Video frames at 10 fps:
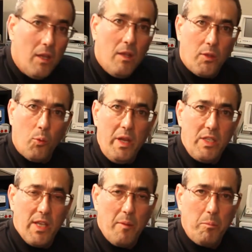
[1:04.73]
The
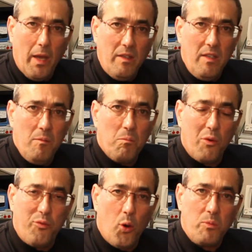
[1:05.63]
reset button
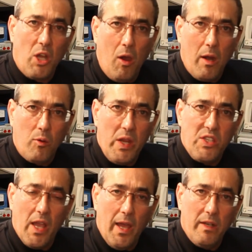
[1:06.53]
performs a hard
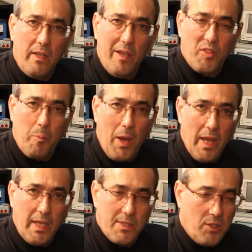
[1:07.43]
reset if the
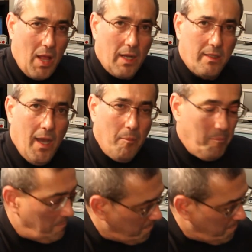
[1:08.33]
Pi gets locked up.